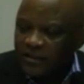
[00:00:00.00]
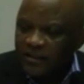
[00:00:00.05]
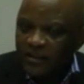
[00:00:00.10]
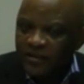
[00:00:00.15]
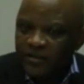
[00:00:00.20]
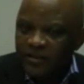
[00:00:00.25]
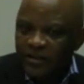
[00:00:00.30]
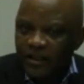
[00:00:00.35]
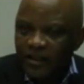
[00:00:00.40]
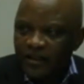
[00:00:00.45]
a
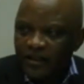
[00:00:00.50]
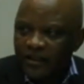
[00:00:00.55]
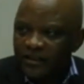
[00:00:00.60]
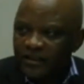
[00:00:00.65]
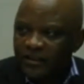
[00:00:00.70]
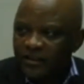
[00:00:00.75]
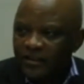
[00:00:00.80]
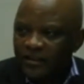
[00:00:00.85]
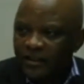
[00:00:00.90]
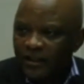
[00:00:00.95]

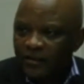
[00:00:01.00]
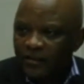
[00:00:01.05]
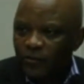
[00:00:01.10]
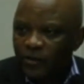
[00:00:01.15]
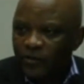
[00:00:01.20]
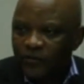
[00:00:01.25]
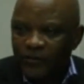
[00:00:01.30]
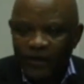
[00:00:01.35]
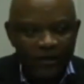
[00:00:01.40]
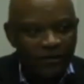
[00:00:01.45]
challenge that
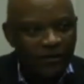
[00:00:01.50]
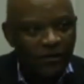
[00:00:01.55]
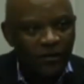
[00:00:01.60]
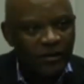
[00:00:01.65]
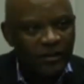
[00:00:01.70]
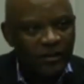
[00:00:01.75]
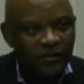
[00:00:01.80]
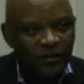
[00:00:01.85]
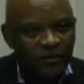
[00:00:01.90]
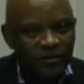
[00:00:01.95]
we've
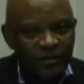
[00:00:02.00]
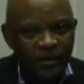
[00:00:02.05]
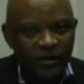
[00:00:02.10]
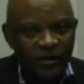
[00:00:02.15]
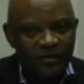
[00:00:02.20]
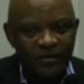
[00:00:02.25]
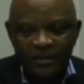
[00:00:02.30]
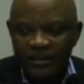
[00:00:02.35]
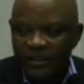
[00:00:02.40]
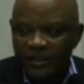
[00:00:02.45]
acknowledged from the
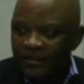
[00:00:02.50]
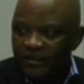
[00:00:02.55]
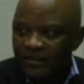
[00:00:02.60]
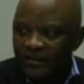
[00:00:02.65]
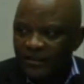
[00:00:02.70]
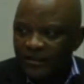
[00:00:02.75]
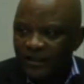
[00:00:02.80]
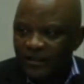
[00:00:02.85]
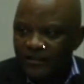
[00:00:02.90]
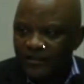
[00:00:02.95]
onset.
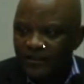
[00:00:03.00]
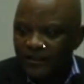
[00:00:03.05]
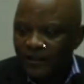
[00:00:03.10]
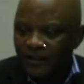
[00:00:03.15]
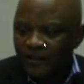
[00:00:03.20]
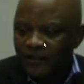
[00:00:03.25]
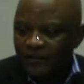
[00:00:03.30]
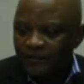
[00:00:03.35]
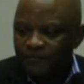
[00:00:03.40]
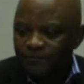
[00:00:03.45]

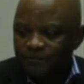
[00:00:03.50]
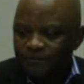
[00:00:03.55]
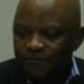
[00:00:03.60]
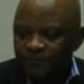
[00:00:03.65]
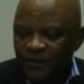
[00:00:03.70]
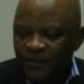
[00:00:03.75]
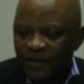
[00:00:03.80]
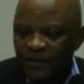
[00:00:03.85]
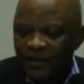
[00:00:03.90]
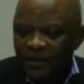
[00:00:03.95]

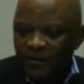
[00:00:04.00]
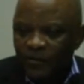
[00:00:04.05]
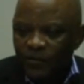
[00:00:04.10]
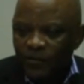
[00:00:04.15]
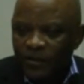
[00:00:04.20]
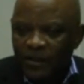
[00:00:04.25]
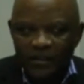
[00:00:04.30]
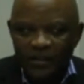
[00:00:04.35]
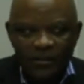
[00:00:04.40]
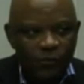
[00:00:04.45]

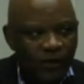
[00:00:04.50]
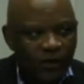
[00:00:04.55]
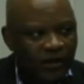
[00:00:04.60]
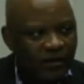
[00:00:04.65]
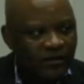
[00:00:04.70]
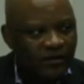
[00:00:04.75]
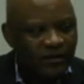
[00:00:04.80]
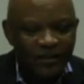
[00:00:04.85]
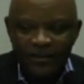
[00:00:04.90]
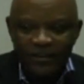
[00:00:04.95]
That's why
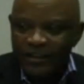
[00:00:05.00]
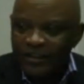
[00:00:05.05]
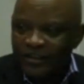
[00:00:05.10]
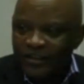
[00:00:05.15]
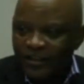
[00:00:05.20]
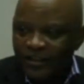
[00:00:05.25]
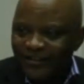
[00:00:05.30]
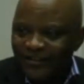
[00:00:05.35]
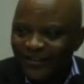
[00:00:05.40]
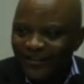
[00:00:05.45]

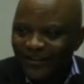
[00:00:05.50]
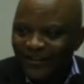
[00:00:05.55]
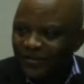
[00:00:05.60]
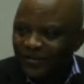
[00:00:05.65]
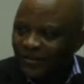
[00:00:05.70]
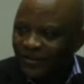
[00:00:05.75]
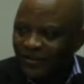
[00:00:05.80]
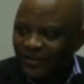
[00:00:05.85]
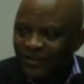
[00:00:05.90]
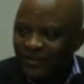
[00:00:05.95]
initially our
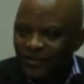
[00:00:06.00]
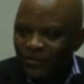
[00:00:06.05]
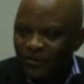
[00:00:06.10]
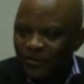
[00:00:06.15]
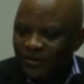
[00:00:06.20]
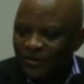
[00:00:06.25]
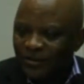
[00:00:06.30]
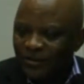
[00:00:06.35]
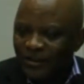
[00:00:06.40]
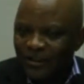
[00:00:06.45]
strategy
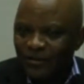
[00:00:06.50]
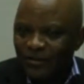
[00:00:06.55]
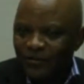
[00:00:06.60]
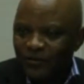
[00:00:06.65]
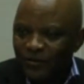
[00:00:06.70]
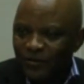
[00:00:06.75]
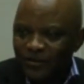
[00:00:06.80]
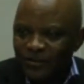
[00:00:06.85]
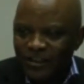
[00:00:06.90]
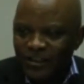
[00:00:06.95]
was that of
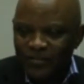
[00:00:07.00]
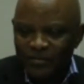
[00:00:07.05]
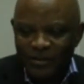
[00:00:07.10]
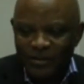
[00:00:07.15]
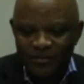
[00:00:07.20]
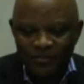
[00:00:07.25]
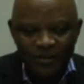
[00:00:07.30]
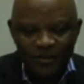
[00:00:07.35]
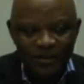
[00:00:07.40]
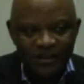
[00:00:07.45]

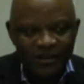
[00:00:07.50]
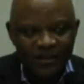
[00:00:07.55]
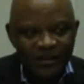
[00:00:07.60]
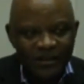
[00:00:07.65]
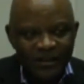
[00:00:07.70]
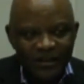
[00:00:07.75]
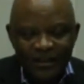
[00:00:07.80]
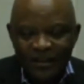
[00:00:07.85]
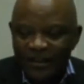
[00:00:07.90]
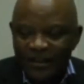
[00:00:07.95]
containment. But
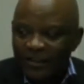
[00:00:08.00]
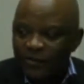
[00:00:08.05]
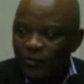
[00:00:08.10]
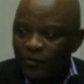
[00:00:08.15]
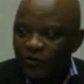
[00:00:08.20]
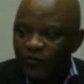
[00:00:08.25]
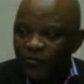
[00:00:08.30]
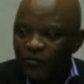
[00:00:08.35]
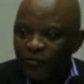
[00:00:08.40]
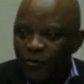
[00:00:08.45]
as
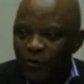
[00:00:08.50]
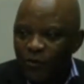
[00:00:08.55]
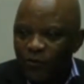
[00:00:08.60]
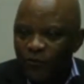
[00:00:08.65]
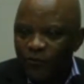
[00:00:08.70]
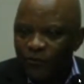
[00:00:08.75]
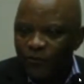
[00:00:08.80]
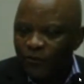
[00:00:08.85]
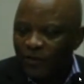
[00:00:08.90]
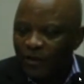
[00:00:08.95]
we've
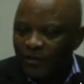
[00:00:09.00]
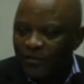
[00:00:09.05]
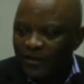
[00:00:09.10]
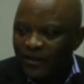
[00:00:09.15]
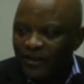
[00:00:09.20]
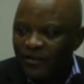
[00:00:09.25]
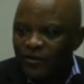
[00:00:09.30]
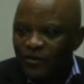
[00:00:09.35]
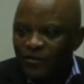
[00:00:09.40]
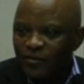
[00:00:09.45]
moved, we are
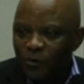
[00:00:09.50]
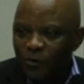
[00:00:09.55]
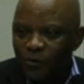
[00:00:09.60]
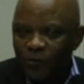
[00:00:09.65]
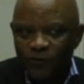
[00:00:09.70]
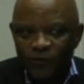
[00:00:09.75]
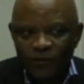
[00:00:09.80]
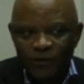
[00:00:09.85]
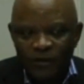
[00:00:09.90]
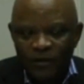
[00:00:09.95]
beginning to
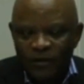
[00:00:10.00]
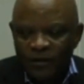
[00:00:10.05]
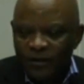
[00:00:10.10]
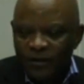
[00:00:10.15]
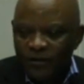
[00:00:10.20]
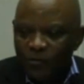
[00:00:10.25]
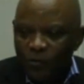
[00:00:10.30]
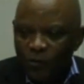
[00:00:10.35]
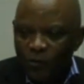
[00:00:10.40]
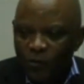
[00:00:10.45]
move
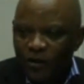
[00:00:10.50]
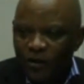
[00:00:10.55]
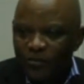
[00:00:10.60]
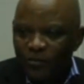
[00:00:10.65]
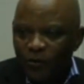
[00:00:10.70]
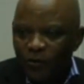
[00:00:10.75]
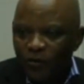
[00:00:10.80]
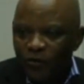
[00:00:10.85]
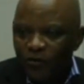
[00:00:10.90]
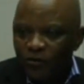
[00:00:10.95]
more and
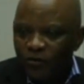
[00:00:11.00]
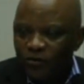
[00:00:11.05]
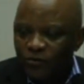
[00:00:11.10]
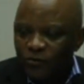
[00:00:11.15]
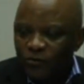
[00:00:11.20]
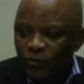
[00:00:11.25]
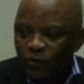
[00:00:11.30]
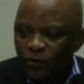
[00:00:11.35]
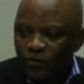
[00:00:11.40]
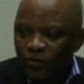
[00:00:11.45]
more
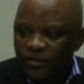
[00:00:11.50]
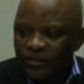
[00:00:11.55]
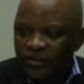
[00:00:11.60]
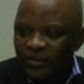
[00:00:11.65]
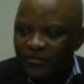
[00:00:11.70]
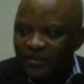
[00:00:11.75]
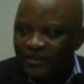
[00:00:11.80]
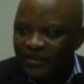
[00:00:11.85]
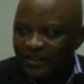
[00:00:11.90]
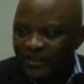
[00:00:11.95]
towards
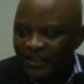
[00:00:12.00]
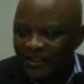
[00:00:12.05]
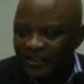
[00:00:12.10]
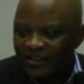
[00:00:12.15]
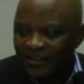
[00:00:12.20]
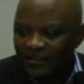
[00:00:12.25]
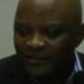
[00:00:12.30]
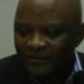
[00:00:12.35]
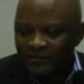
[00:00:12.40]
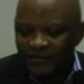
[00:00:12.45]

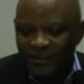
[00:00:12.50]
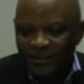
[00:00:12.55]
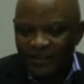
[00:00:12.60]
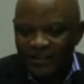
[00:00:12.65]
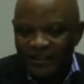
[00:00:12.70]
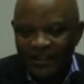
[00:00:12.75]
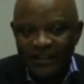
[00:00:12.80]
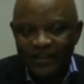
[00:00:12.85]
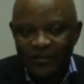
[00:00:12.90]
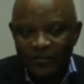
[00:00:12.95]
mitigation.
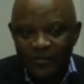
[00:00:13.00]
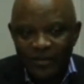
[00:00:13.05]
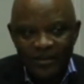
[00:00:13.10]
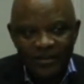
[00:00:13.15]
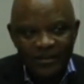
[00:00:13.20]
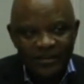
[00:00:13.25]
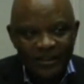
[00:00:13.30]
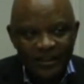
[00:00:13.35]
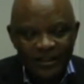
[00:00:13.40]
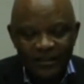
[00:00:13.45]
That
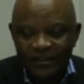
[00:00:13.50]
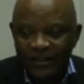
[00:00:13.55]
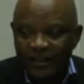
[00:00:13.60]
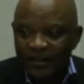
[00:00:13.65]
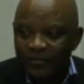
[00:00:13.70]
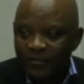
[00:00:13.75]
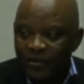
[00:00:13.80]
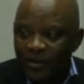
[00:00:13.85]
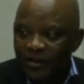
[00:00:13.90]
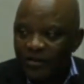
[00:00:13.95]
remains
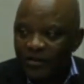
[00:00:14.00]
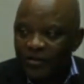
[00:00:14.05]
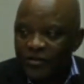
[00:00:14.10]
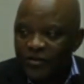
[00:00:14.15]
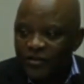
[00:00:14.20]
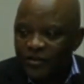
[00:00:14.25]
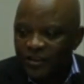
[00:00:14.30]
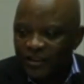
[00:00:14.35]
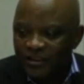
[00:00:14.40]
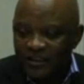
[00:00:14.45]
a
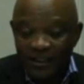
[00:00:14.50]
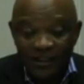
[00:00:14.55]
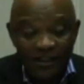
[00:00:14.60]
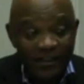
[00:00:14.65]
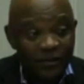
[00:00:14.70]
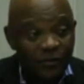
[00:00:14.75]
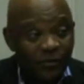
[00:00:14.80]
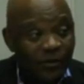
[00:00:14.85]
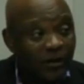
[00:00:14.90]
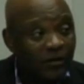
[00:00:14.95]
huge
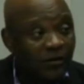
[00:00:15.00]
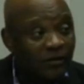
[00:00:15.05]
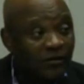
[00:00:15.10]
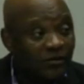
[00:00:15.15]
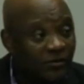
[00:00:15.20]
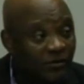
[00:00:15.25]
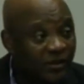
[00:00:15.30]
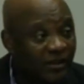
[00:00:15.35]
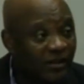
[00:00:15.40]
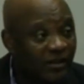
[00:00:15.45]
challenge. We are
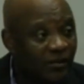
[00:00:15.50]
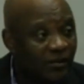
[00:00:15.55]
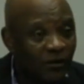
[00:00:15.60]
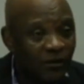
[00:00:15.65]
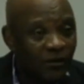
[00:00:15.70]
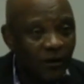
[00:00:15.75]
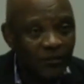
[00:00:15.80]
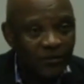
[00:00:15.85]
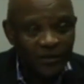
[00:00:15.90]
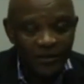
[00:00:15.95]
considering
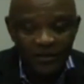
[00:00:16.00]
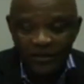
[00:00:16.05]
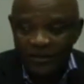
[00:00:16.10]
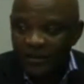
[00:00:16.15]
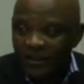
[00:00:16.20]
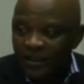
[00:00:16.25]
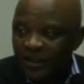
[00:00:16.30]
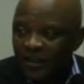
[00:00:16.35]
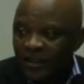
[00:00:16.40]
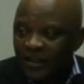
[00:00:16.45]
all
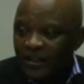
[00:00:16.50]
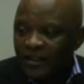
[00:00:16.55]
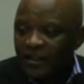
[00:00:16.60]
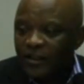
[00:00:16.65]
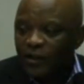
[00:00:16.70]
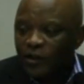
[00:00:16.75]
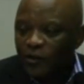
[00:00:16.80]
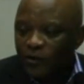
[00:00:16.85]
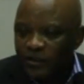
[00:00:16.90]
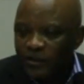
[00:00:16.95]
options,
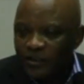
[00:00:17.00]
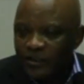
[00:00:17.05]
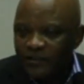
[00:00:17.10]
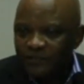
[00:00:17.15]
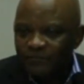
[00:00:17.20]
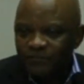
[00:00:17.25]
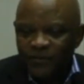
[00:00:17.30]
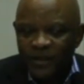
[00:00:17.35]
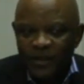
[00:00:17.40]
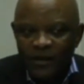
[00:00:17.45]

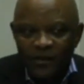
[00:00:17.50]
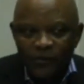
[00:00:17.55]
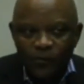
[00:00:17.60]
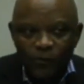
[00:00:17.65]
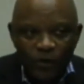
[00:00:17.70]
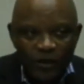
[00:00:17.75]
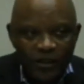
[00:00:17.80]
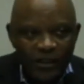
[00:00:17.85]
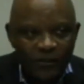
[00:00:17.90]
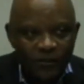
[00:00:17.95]
including
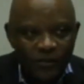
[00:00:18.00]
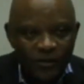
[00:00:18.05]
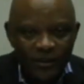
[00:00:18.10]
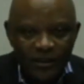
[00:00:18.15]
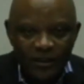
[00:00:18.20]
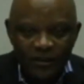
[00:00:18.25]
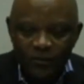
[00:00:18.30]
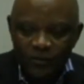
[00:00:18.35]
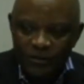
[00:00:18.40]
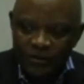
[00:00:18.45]
working with
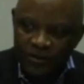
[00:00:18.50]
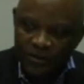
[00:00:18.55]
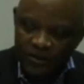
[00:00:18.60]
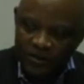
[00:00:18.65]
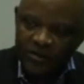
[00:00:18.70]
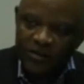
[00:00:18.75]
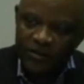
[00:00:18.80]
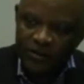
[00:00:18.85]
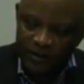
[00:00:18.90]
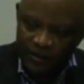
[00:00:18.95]

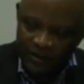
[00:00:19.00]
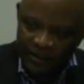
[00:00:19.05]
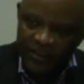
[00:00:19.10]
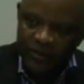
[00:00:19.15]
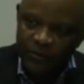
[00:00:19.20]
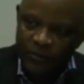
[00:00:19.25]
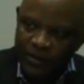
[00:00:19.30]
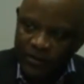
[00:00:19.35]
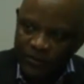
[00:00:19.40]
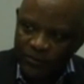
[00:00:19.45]
just
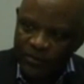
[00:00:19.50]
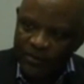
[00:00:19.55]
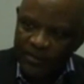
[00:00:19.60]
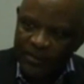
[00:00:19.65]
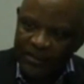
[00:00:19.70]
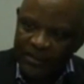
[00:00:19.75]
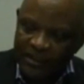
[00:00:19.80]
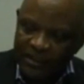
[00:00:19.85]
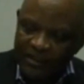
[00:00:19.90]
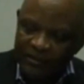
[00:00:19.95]
this week we
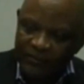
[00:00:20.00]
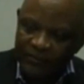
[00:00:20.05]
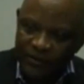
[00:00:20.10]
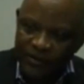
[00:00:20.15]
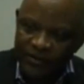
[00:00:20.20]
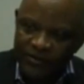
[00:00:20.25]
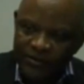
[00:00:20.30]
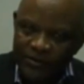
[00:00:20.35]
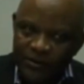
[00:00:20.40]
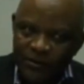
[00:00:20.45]
did an
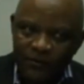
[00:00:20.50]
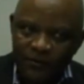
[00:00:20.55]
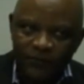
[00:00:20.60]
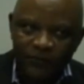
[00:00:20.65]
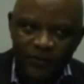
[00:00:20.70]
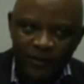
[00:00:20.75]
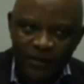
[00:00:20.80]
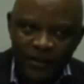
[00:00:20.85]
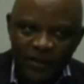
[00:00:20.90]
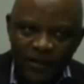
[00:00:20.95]
inventory
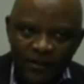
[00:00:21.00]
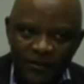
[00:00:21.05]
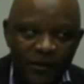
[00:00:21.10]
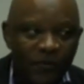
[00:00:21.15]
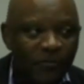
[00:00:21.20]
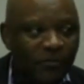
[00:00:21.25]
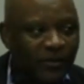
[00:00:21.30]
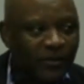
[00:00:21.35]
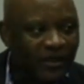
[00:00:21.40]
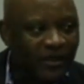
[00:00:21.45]
of
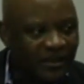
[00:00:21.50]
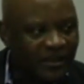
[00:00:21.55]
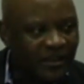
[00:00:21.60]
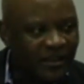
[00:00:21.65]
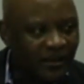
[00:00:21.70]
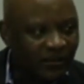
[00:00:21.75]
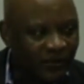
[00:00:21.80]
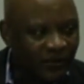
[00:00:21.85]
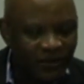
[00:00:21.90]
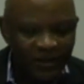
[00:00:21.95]
companies in
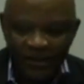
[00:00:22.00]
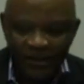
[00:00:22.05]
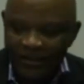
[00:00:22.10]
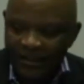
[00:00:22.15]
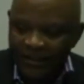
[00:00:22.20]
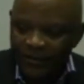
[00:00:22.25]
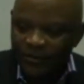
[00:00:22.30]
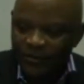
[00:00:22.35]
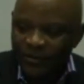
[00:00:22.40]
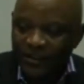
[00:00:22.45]
Africa
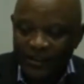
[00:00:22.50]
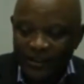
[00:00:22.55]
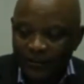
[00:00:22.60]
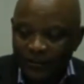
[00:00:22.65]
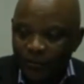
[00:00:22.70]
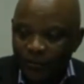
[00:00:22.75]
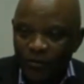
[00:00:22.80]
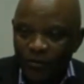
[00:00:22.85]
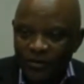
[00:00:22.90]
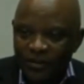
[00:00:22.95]
that we can
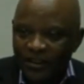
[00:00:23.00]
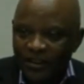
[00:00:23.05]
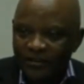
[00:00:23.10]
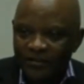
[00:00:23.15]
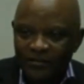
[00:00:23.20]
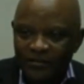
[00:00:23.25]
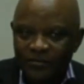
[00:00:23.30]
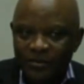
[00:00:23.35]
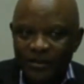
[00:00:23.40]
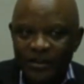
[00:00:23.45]
approach
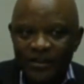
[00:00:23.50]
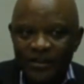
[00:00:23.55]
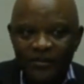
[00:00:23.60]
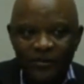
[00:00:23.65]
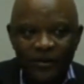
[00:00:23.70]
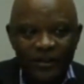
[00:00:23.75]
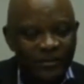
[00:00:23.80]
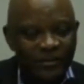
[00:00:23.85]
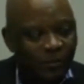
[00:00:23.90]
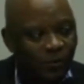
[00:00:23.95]
and begin
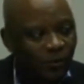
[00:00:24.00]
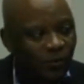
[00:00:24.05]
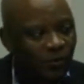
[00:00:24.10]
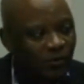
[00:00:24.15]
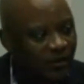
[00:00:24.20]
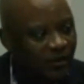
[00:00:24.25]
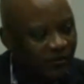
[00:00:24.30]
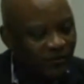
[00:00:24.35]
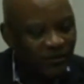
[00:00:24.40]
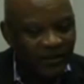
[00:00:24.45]
to
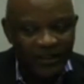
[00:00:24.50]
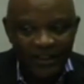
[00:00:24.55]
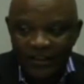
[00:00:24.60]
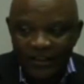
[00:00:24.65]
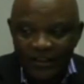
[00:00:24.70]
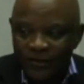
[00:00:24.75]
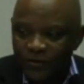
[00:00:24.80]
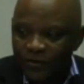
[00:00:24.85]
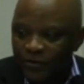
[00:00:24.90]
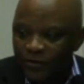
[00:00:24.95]
explore if they
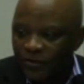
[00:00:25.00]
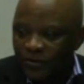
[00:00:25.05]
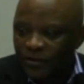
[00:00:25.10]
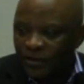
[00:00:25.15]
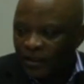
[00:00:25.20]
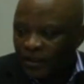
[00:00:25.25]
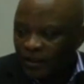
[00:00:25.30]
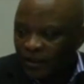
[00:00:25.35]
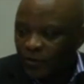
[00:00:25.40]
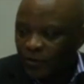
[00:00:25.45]
can do
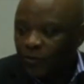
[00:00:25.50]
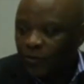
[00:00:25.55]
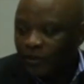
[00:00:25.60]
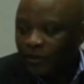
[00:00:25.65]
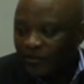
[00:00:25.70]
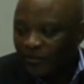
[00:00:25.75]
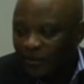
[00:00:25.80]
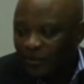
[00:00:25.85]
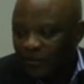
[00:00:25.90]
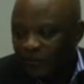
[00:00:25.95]

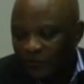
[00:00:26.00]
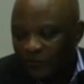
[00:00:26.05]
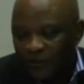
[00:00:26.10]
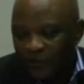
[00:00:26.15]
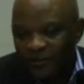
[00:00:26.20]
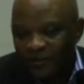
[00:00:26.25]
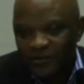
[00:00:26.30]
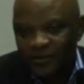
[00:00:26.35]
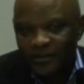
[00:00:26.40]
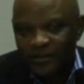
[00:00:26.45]
local
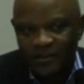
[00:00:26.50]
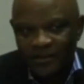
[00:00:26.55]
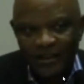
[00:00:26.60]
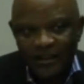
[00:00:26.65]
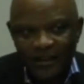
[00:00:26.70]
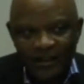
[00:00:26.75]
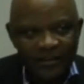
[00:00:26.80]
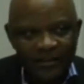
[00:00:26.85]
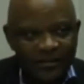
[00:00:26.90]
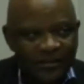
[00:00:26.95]
manufacturing.
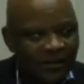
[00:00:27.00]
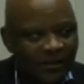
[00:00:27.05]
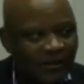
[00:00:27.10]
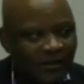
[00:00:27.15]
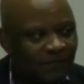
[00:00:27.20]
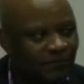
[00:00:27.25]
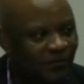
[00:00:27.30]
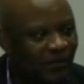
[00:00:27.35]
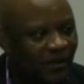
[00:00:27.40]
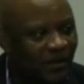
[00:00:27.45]
That is
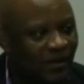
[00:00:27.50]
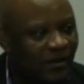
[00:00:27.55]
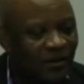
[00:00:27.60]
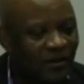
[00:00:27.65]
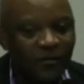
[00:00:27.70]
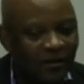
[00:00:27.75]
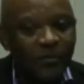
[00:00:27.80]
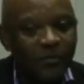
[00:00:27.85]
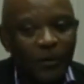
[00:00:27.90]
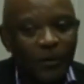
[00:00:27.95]

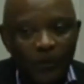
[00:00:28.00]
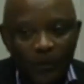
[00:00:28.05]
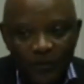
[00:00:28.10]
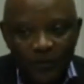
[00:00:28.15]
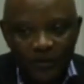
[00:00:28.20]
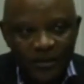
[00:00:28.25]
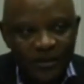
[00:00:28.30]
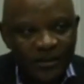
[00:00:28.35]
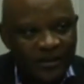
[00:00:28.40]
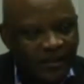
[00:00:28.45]

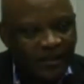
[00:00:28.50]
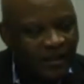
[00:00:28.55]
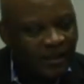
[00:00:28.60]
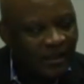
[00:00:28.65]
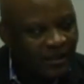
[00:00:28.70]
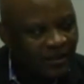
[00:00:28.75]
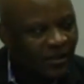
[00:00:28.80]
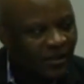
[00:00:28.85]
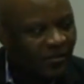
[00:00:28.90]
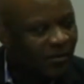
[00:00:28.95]
repurposing
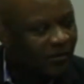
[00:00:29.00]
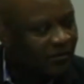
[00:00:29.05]
some of